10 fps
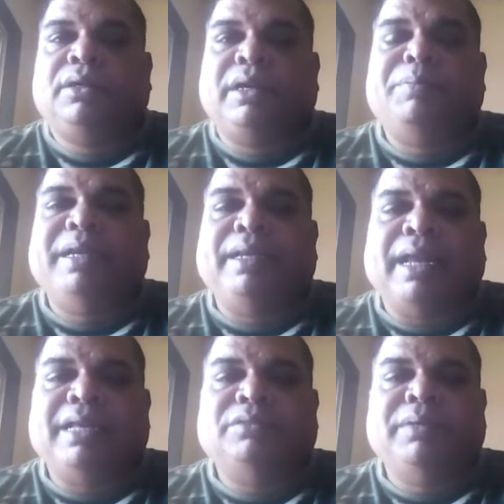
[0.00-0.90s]
Repeat
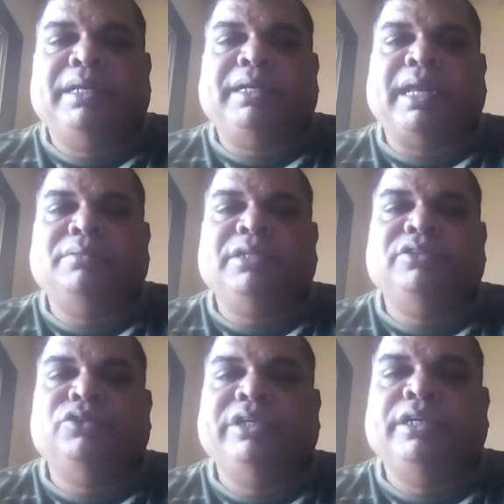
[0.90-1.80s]
as many times
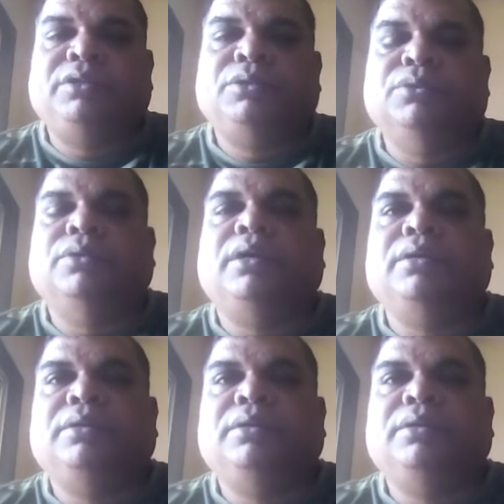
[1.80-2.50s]
as you need to